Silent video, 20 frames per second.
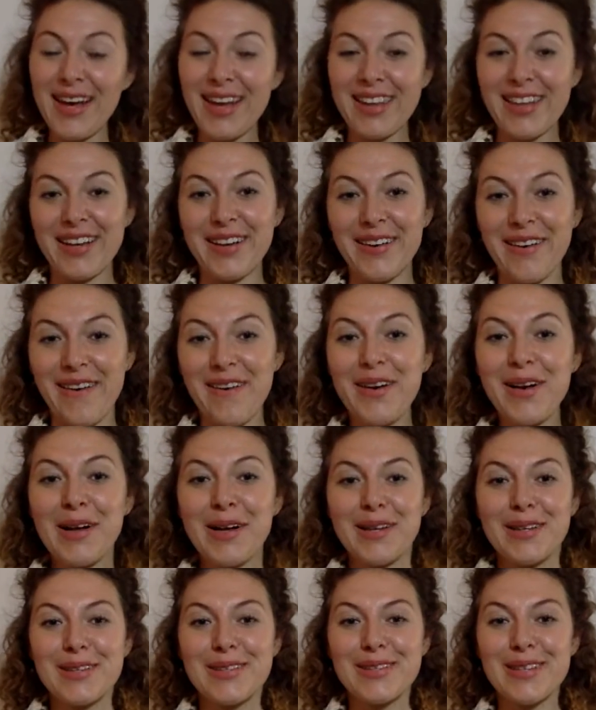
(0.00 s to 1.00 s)
There you go.
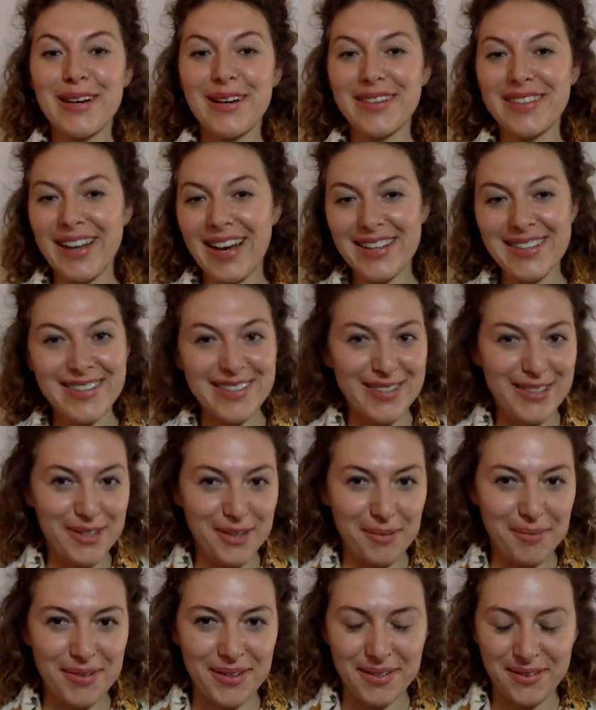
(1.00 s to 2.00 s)
So that's the
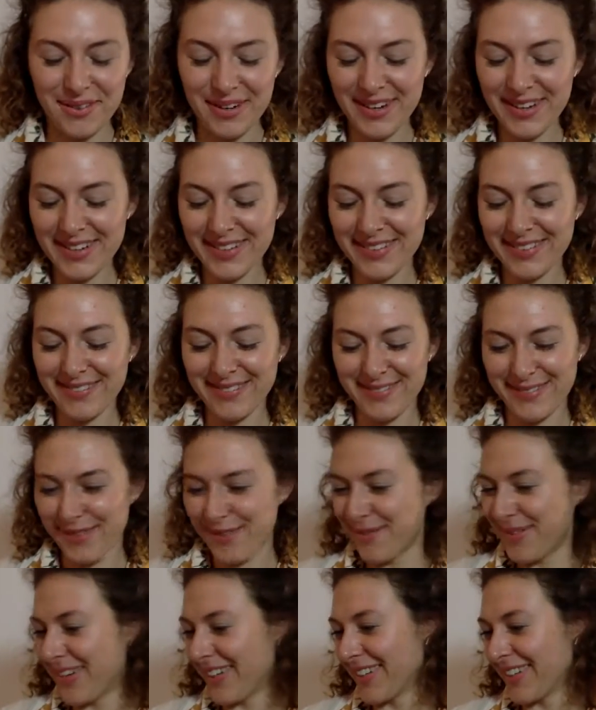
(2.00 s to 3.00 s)
topic, right? Oh
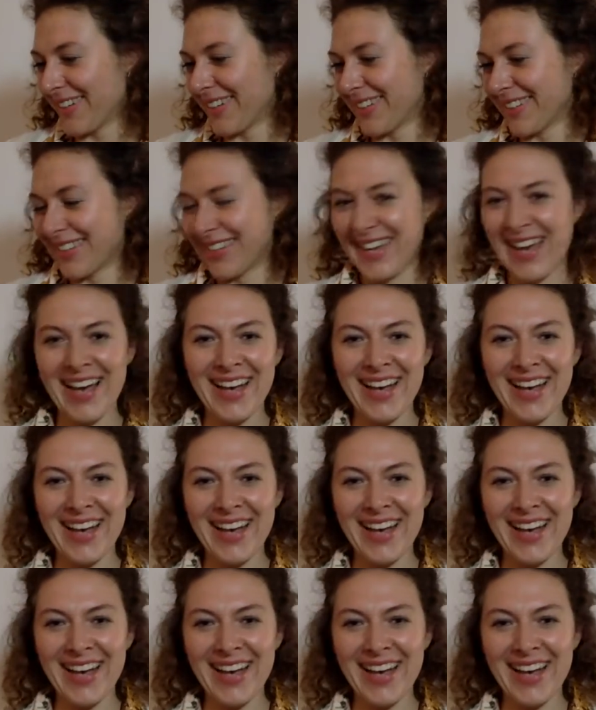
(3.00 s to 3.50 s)
my God.